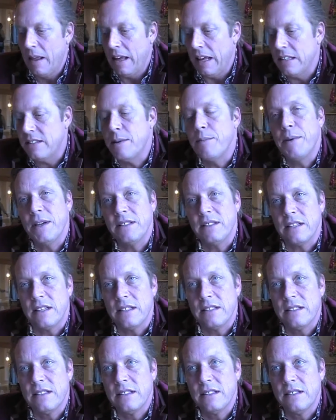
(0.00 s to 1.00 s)
It's a
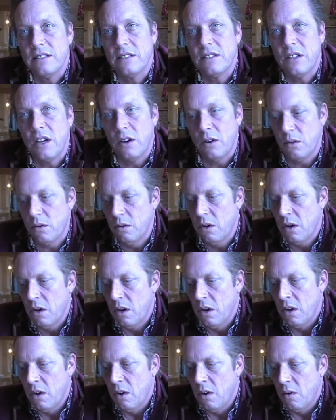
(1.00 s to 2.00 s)
business. So
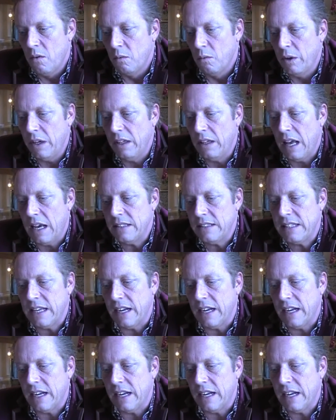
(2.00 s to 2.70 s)
realize